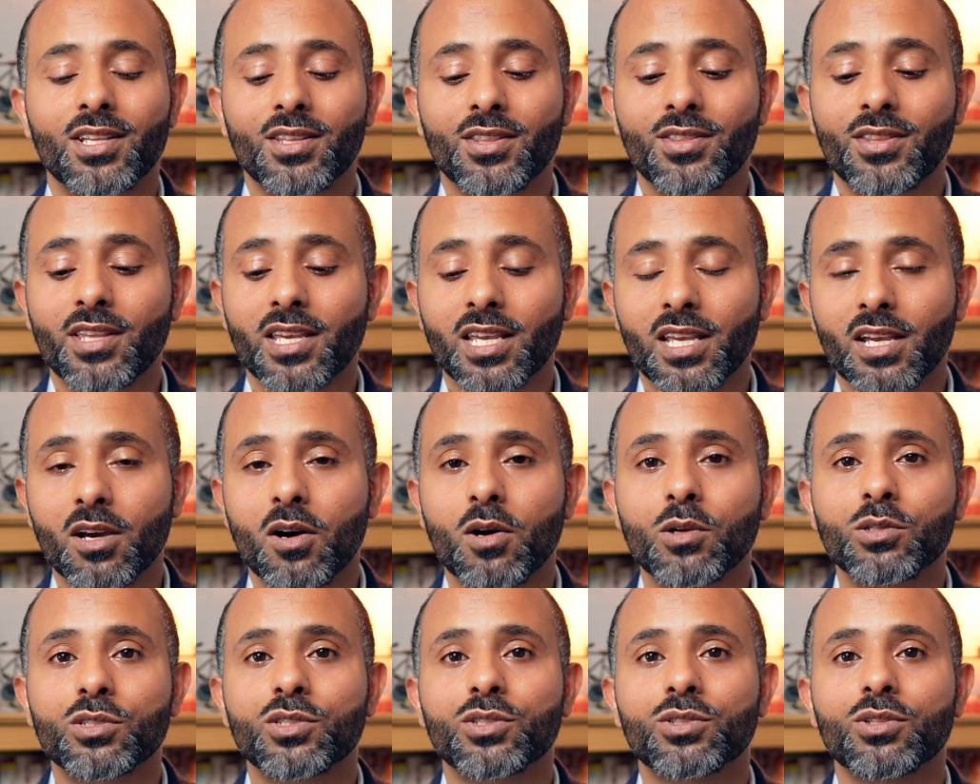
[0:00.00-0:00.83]
They
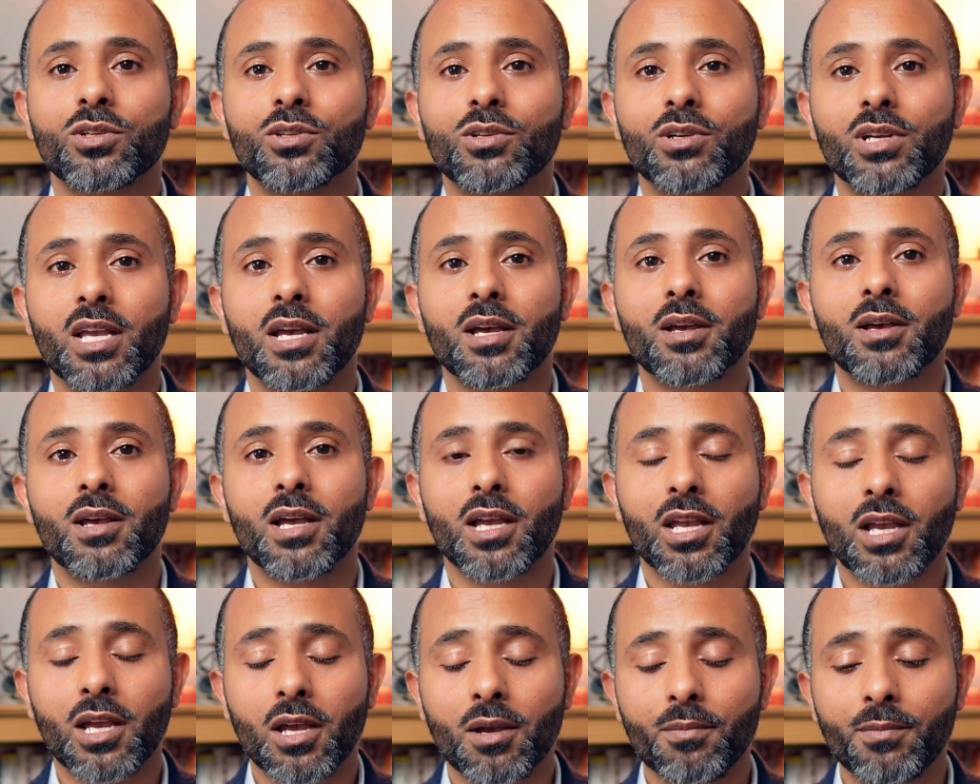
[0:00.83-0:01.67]
also
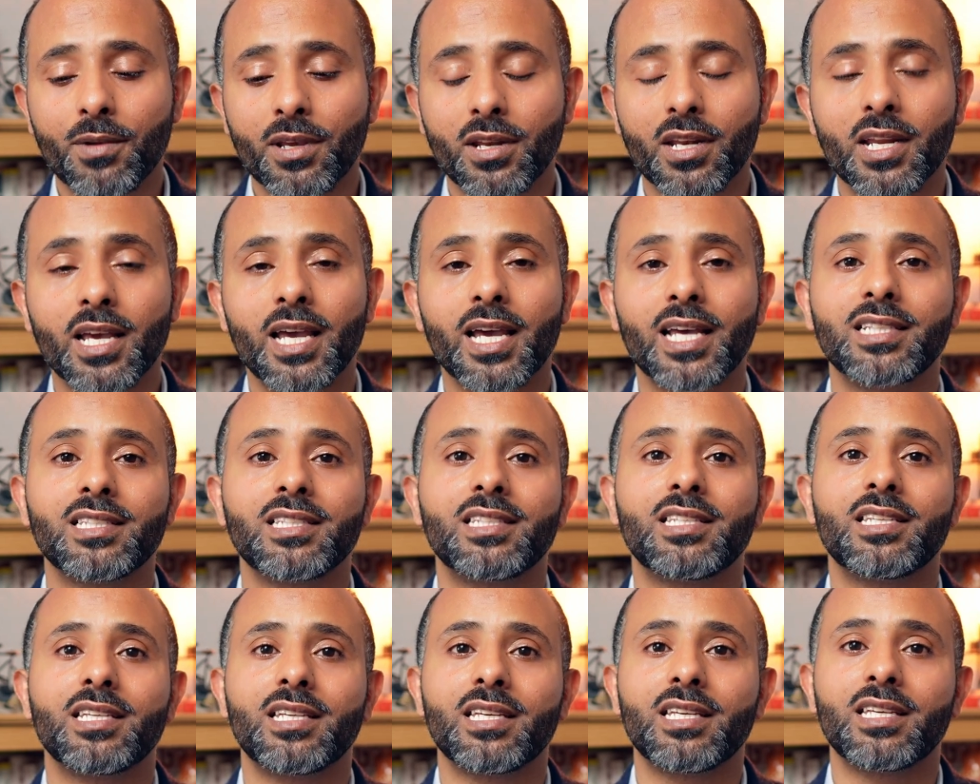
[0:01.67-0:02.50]
come in
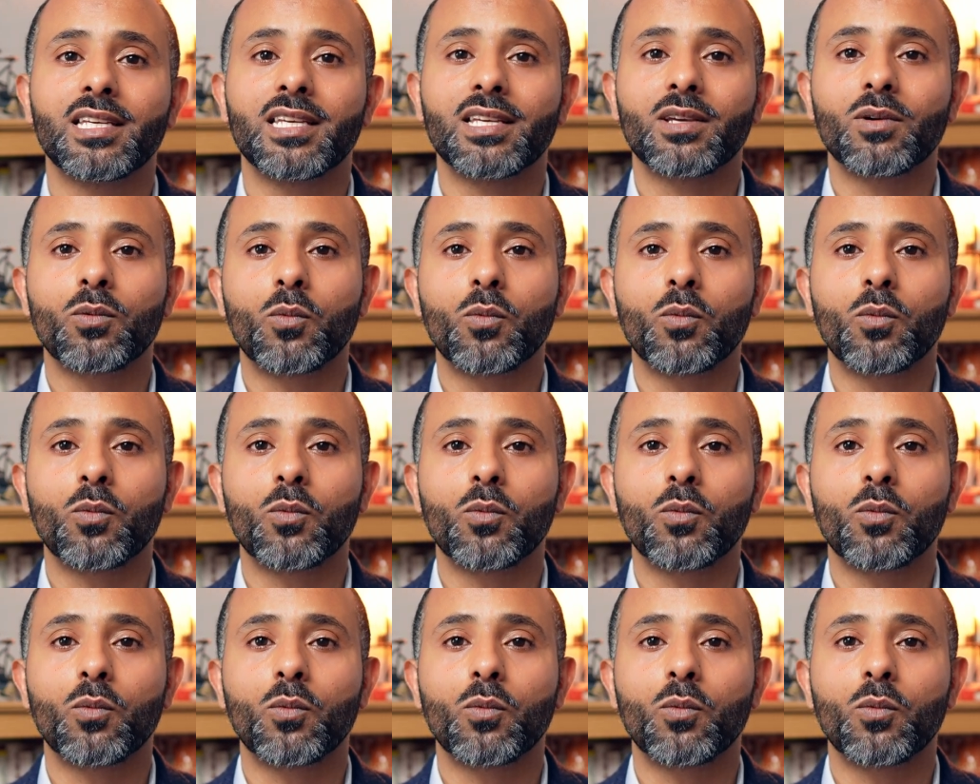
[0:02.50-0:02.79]
handy